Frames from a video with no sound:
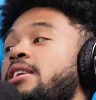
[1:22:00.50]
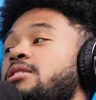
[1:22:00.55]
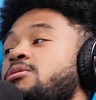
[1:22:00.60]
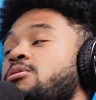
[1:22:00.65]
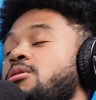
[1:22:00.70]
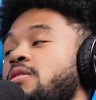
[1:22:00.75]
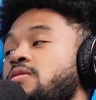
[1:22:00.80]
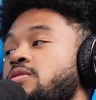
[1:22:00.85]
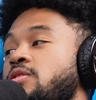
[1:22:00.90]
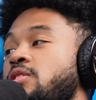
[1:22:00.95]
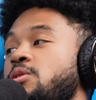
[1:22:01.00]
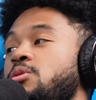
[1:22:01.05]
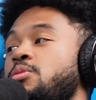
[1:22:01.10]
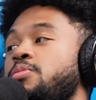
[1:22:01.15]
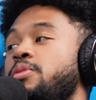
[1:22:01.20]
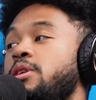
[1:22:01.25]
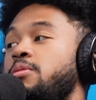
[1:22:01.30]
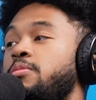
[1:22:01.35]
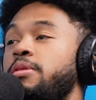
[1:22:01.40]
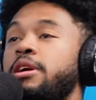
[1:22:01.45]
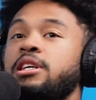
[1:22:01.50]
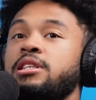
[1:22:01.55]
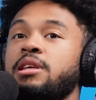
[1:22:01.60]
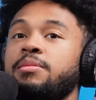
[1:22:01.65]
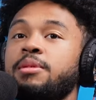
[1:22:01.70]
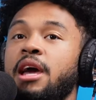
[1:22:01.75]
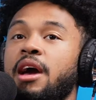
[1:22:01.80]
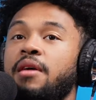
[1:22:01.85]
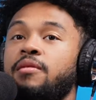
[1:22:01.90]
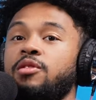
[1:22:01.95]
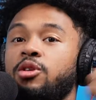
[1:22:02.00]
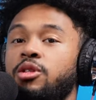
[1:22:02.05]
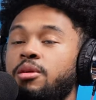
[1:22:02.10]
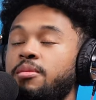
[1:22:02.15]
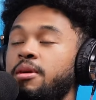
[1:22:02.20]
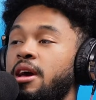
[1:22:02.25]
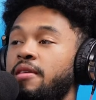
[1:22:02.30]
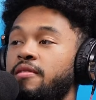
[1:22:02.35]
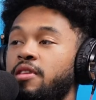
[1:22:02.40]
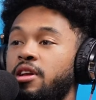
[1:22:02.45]
U F C would be because they be have, yo, they
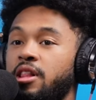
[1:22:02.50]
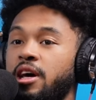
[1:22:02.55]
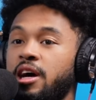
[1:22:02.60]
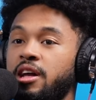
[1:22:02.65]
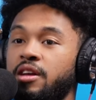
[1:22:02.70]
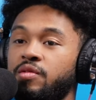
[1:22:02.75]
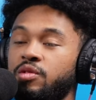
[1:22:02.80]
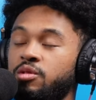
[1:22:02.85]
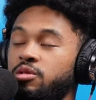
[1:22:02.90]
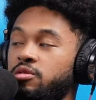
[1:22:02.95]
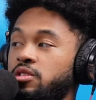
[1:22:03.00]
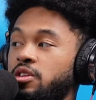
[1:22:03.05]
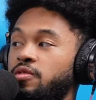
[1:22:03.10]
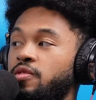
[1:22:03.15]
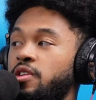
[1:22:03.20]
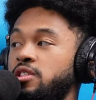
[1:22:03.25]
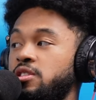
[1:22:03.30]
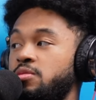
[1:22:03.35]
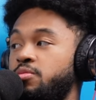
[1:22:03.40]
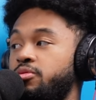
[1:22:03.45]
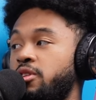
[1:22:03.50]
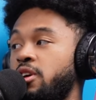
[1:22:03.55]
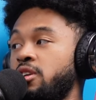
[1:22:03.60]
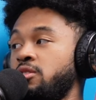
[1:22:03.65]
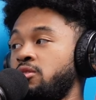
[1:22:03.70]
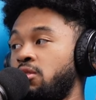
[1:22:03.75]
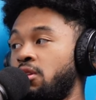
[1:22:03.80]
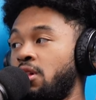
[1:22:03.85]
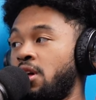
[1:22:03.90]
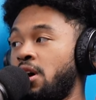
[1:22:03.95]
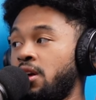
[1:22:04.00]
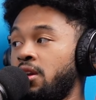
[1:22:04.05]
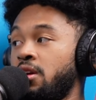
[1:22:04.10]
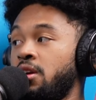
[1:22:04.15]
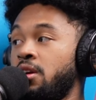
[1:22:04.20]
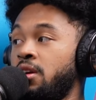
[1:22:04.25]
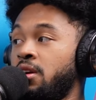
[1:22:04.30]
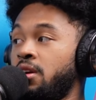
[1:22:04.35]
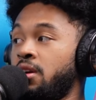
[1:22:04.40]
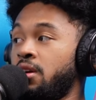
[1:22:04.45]
be having a lot of U F C events in Prudential a lot.
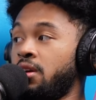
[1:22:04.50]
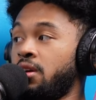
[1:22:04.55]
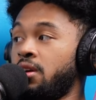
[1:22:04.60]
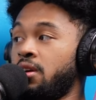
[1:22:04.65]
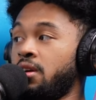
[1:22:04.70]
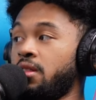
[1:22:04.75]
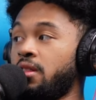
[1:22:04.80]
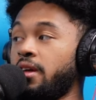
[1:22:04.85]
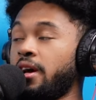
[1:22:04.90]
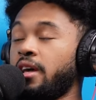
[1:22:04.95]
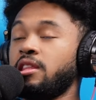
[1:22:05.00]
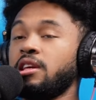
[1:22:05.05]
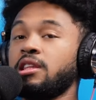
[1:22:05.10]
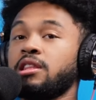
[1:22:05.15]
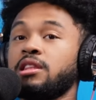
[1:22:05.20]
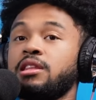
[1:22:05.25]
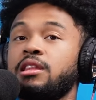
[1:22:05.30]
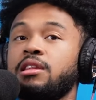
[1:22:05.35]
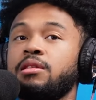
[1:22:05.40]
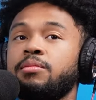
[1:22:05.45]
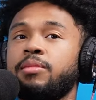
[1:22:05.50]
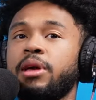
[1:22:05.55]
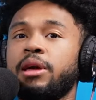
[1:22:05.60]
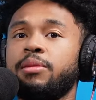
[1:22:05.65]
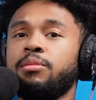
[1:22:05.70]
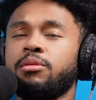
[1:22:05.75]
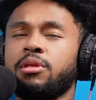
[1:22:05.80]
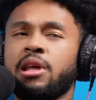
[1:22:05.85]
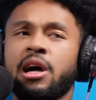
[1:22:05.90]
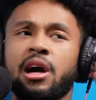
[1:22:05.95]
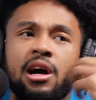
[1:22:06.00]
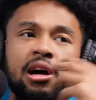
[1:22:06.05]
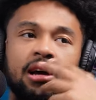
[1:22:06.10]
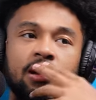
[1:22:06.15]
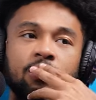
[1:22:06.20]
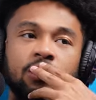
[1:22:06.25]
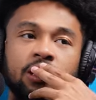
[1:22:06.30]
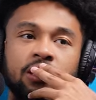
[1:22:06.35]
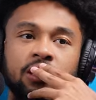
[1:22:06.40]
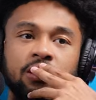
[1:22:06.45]
Yeah, like I think maybe nah. I
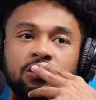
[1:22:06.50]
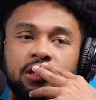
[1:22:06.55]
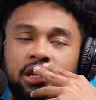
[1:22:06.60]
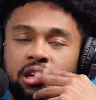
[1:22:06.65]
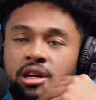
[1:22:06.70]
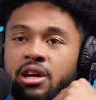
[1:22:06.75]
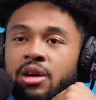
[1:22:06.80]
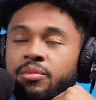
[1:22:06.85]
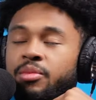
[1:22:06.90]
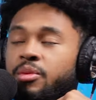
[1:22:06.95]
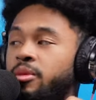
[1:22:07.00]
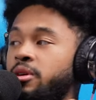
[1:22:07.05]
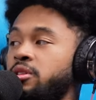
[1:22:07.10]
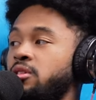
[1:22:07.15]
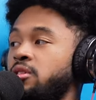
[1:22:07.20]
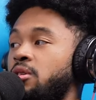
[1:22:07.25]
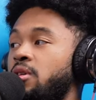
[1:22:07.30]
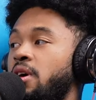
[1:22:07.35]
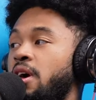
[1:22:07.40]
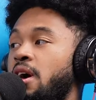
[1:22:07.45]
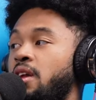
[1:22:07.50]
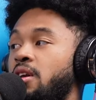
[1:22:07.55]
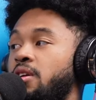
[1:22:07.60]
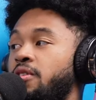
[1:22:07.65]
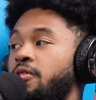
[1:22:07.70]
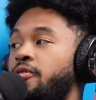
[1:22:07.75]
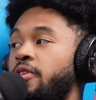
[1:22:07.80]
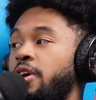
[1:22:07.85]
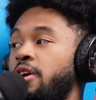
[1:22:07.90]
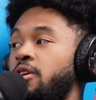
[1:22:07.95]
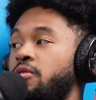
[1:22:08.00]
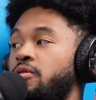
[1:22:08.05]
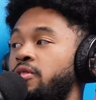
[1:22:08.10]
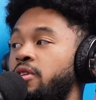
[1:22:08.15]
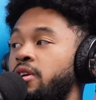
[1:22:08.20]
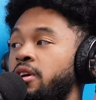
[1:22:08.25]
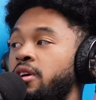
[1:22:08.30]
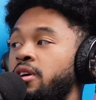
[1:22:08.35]
think it was like a couple months ago they had yeah, they a fight yeah, over there.